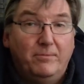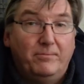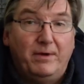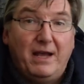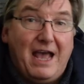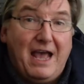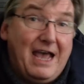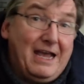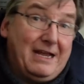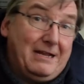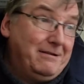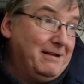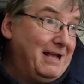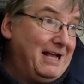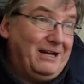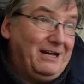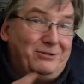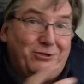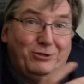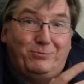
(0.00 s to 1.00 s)
But hey,
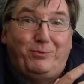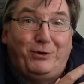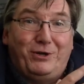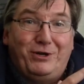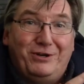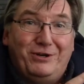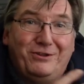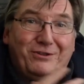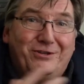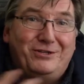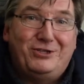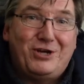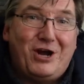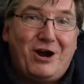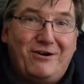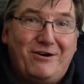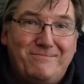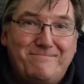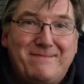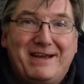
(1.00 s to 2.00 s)
I'll just put another
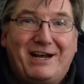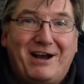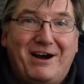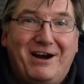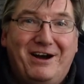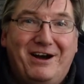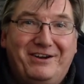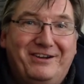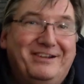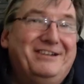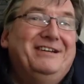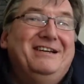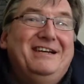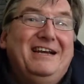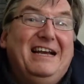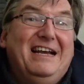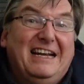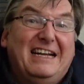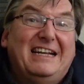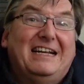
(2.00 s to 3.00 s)
jar in my garden,
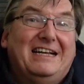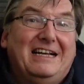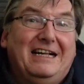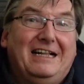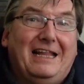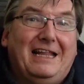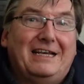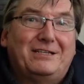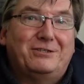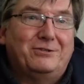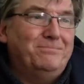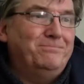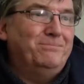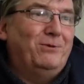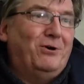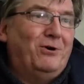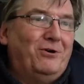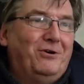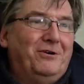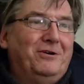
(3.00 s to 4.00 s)
collect some
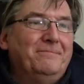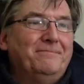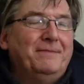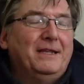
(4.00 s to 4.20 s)
more.